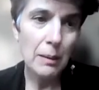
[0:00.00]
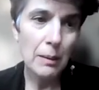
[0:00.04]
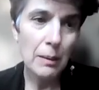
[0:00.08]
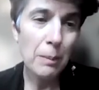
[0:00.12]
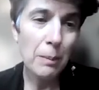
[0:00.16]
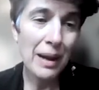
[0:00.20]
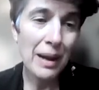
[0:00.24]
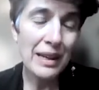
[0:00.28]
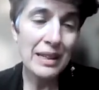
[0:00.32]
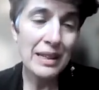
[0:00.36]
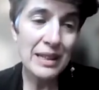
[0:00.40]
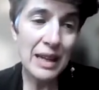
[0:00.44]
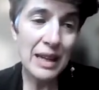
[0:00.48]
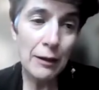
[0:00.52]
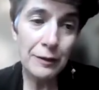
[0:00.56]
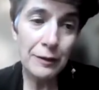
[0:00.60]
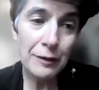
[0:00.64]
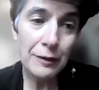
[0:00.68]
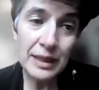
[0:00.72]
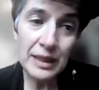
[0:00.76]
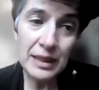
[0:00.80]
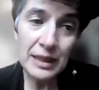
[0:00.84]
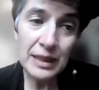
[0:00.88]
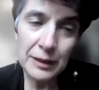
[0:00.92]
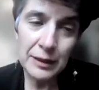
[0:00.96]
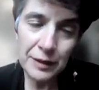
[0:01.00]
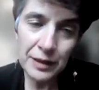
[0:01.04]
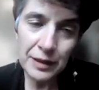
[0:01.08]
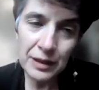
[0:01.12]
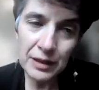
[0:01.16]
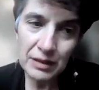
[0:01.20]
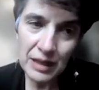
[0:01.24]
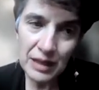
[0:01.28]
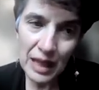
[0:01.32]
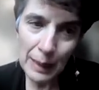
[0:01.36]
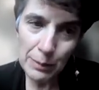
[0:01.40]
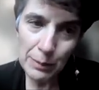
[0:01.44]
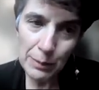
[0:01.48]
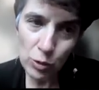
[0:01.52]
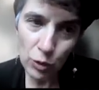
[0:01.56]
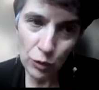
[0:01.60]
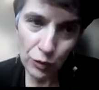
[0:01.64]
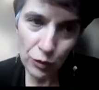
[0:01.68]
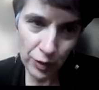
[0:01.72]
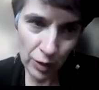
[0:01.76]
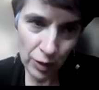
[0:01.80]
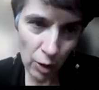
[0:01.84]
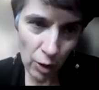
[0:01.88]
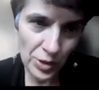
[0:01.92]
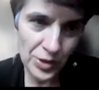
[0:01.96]
by crafting different types
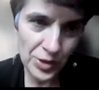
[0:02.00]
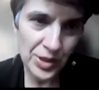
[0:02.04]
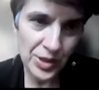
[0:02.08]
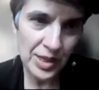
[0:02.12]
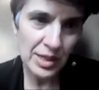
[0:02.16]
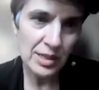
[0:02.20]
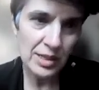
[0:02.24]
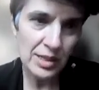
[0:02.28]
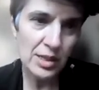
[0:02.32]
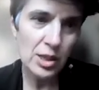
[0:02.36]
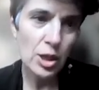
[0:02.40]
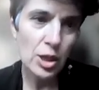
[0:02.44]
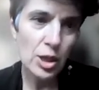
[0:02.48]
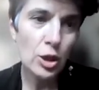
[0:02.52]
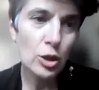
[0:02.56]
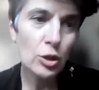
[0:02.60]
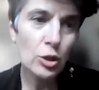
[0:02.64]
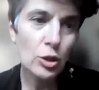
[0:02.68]
of losses